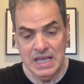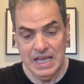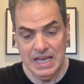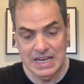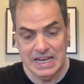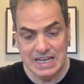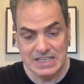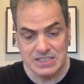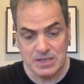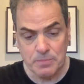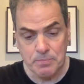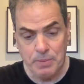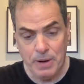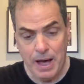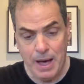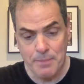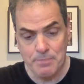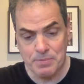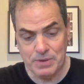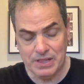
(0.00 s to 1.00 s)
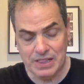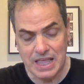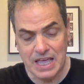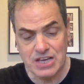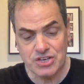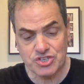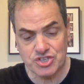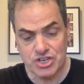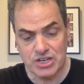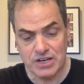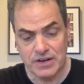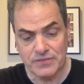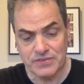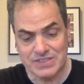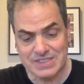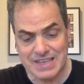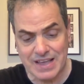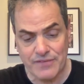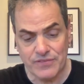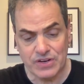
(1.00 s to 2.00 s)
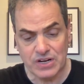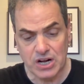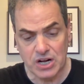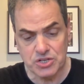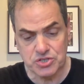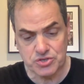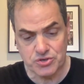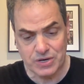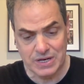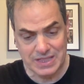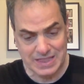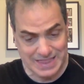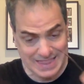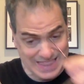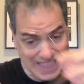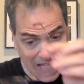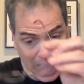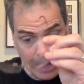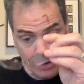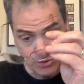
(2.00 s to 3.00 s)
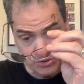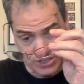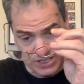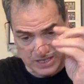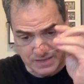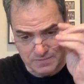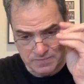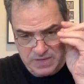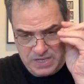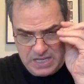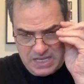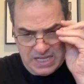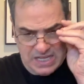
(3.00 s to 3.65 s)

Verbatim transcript: It has a population of 700,000,